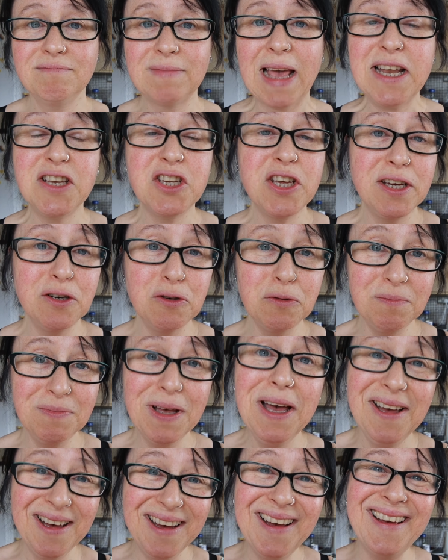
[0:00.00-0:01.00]
Edge Hill,
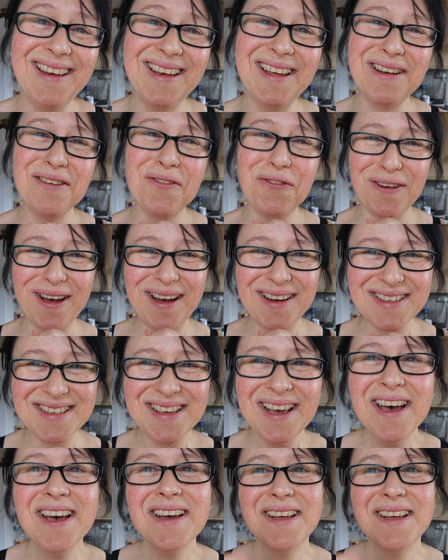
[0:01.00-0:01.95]
in fact.